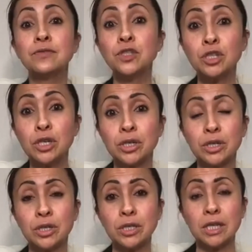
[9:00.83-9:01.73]

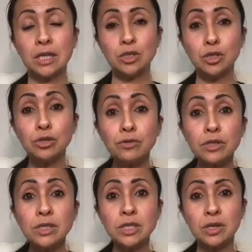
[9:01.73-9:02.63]
shown in
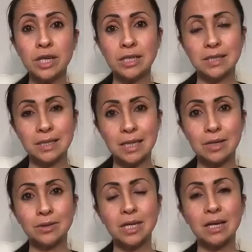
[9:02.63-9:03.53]
neuroscience
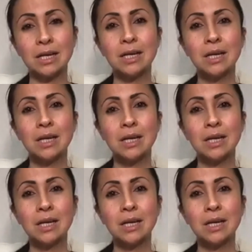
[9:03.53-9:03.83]
now that